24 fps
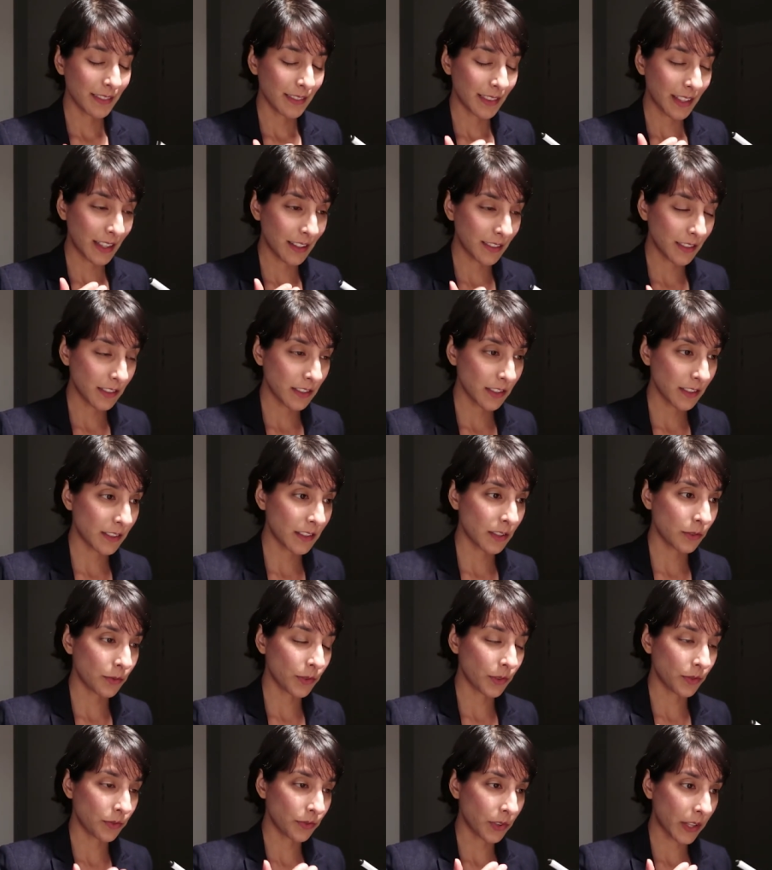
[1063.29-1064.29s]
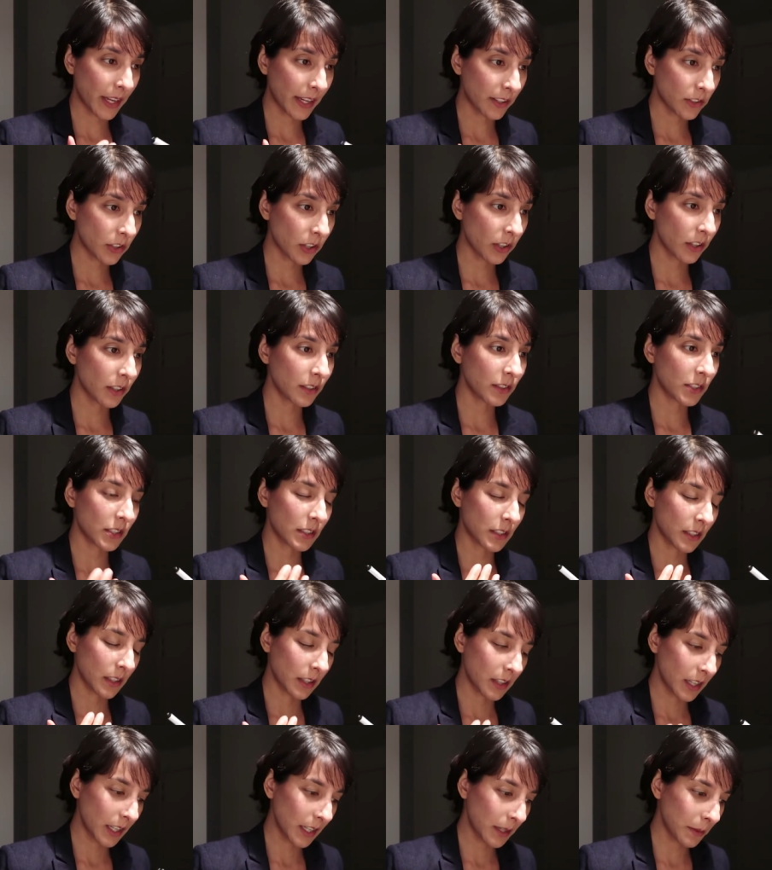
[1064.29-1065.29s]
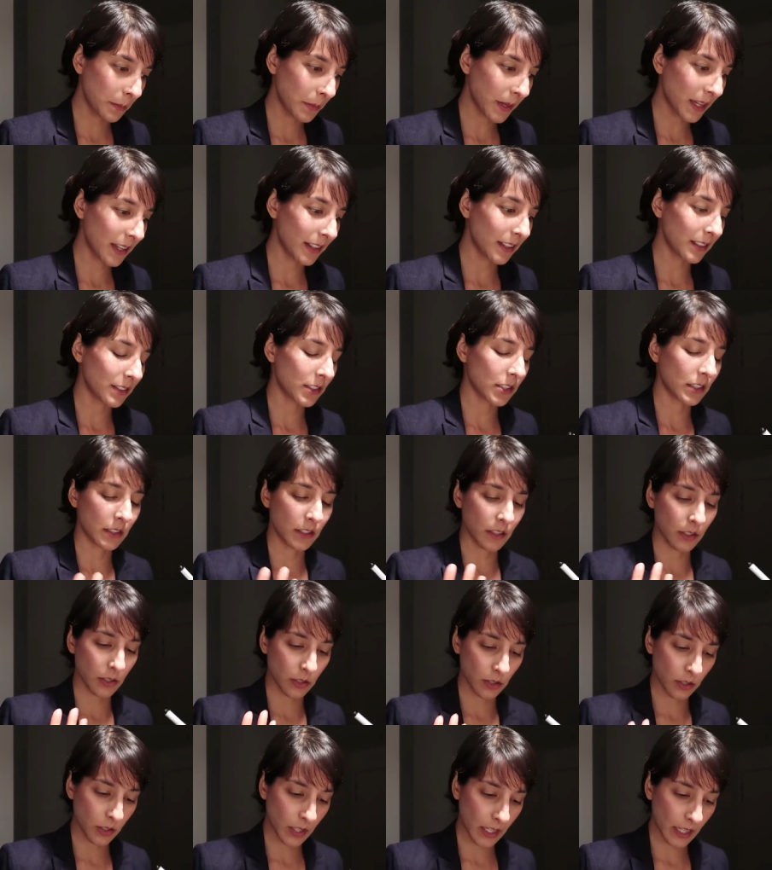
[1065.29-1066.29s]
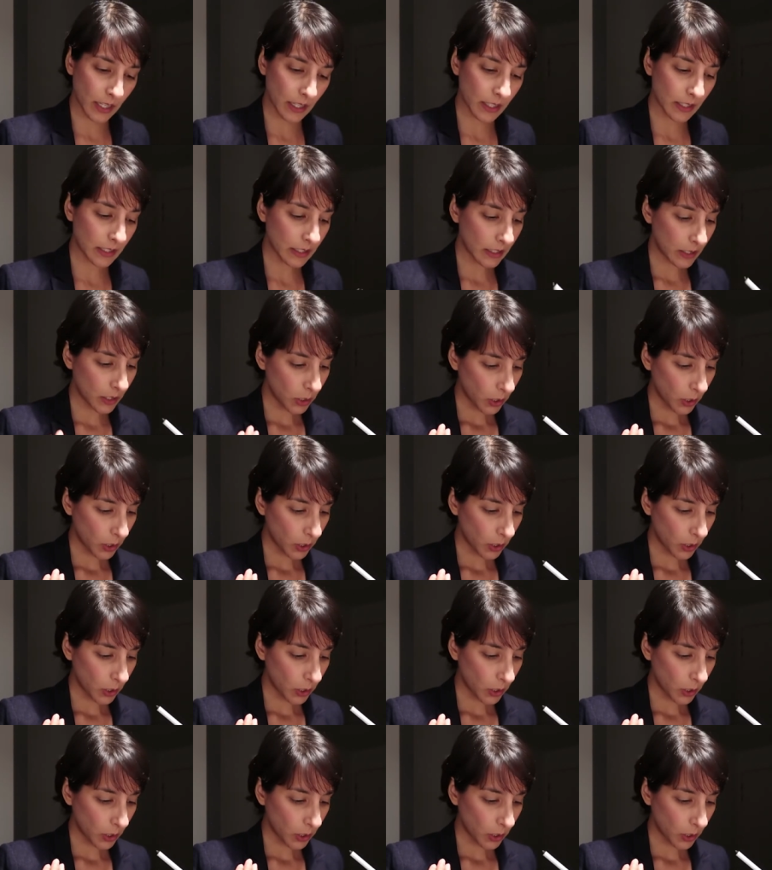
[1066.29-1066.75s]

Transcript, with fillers: These are just to reflect on, just to think about, just to go, okay,